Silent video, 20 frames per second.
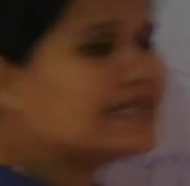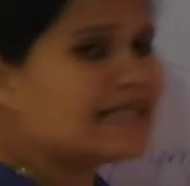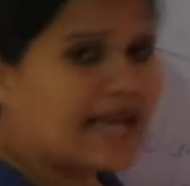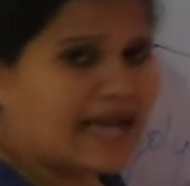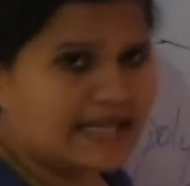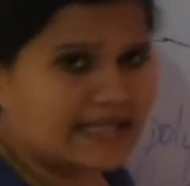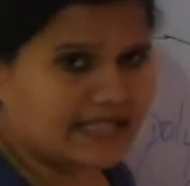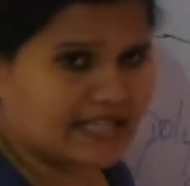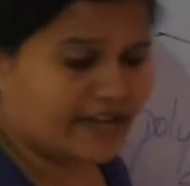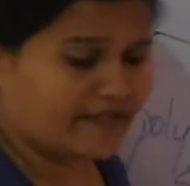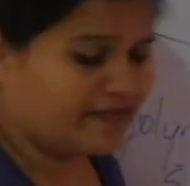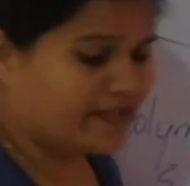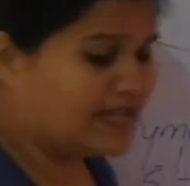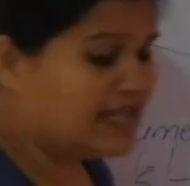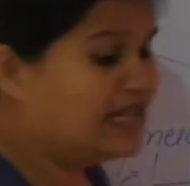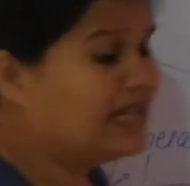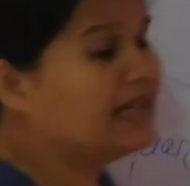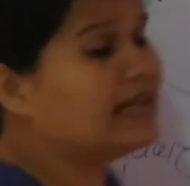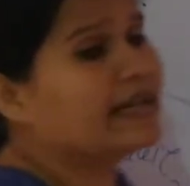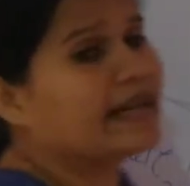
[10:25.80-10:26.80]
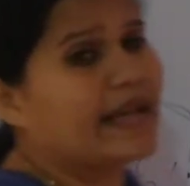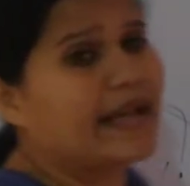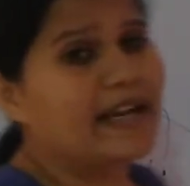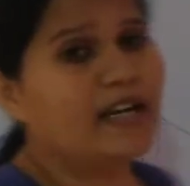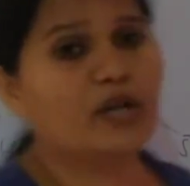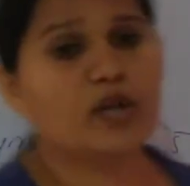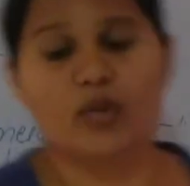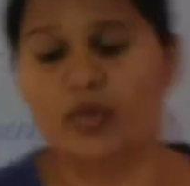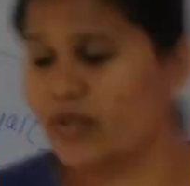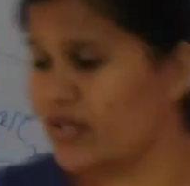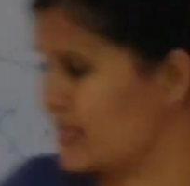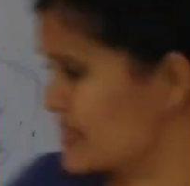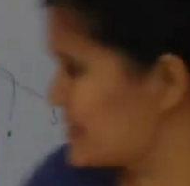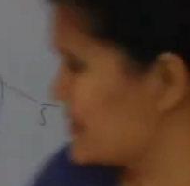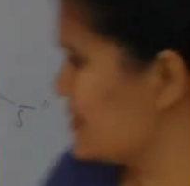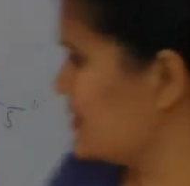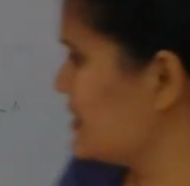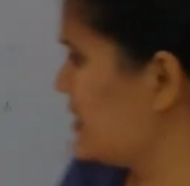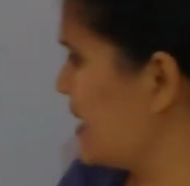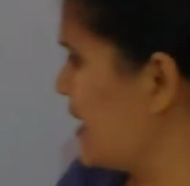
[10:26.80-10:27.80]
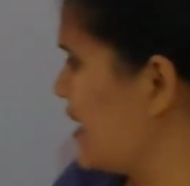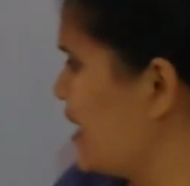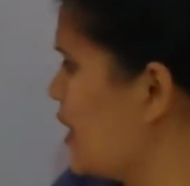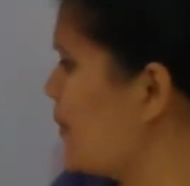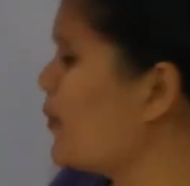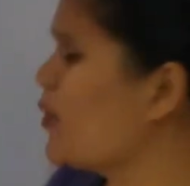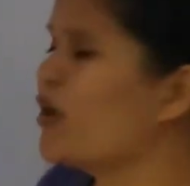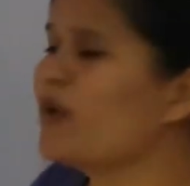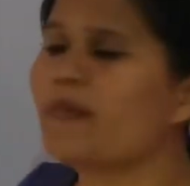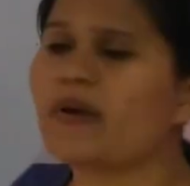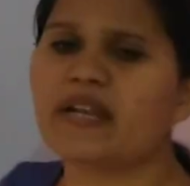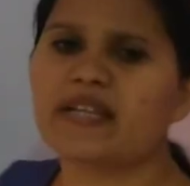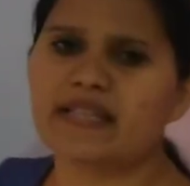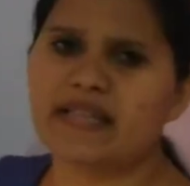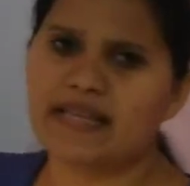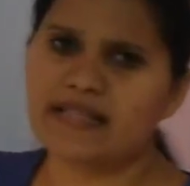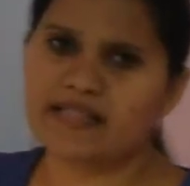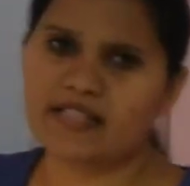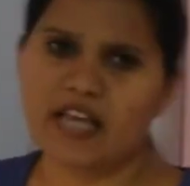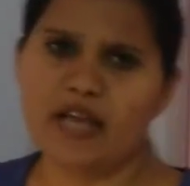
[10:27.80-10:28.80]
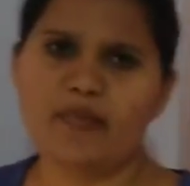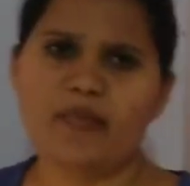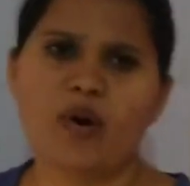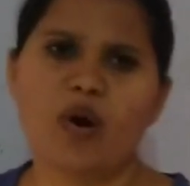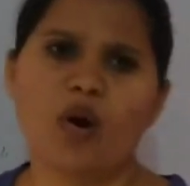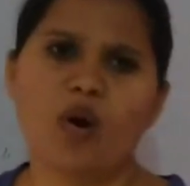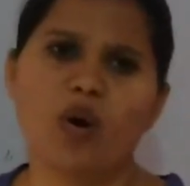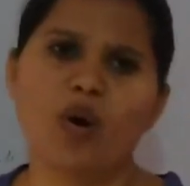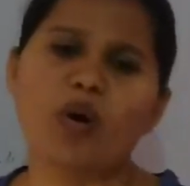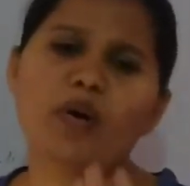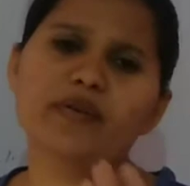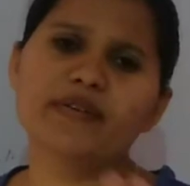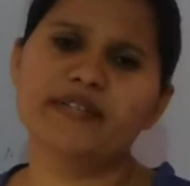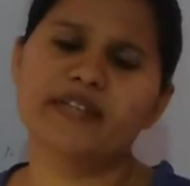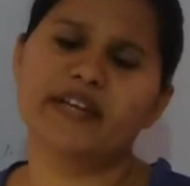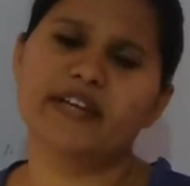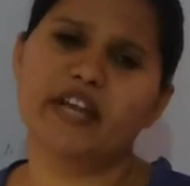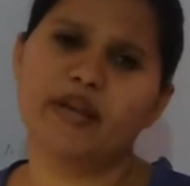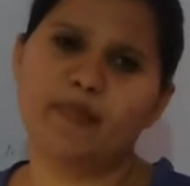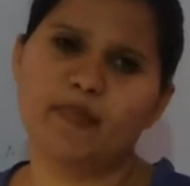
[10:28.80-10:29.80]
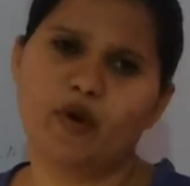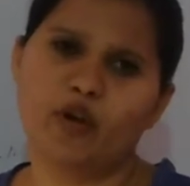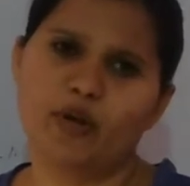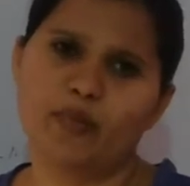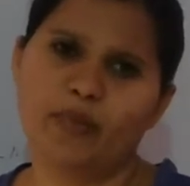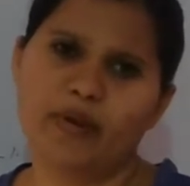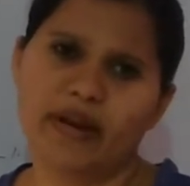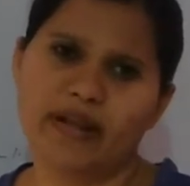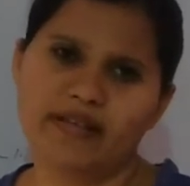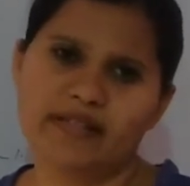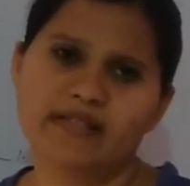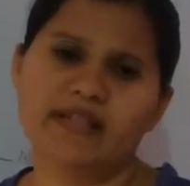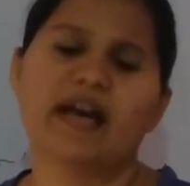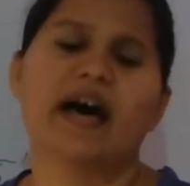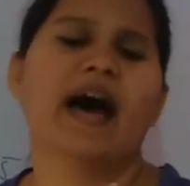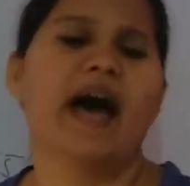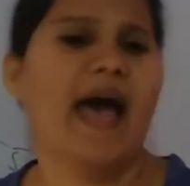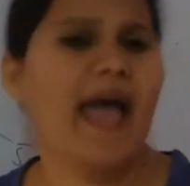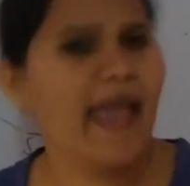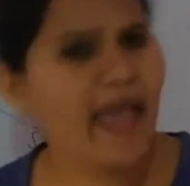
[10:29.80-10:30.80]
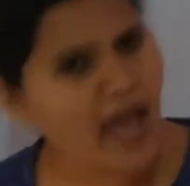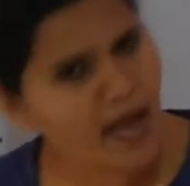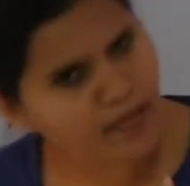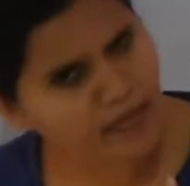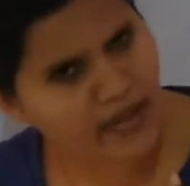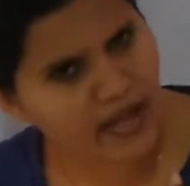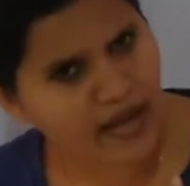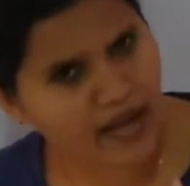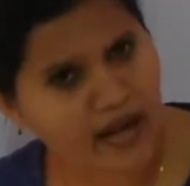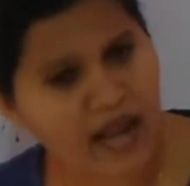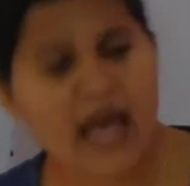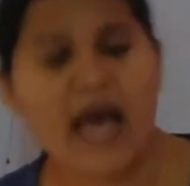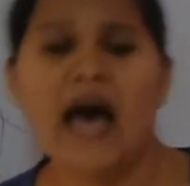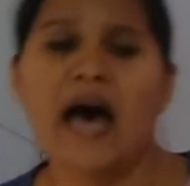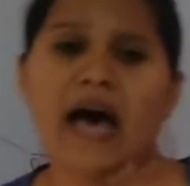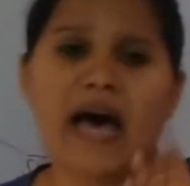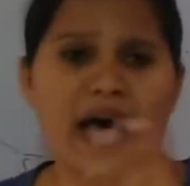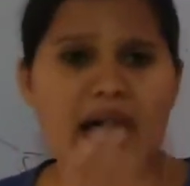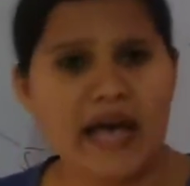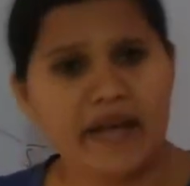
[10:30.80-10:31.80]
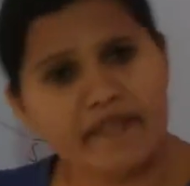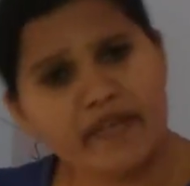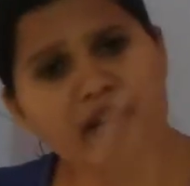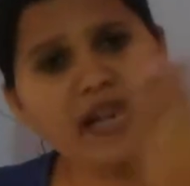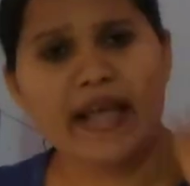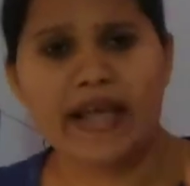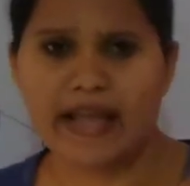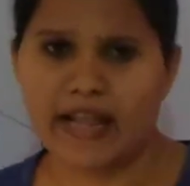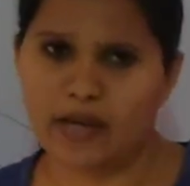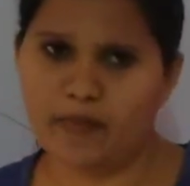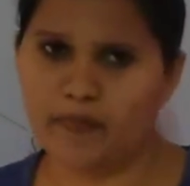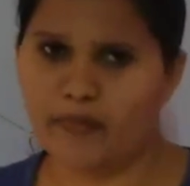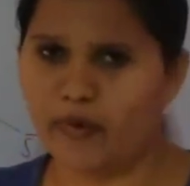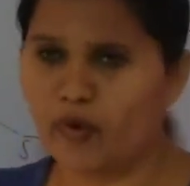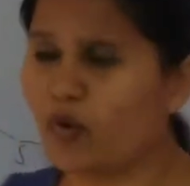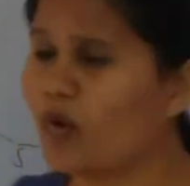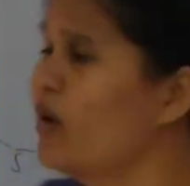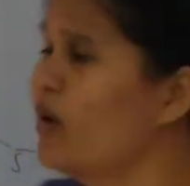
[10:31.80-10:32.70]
enzyme will tell to this DNA polymerase enzyme, oh DNA polymerase, I am there, I will help you.